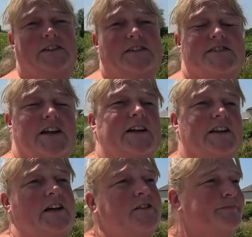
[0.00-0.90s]
saying
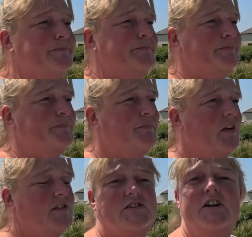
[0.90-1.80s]
that,
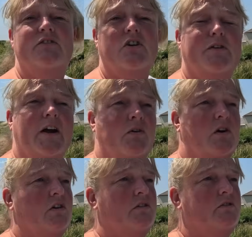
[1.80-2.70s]
Steve's off out
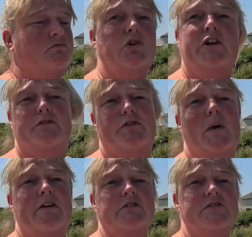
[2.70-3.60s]
on running a few
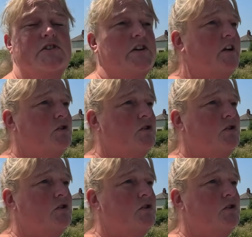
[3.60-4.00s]
errands today,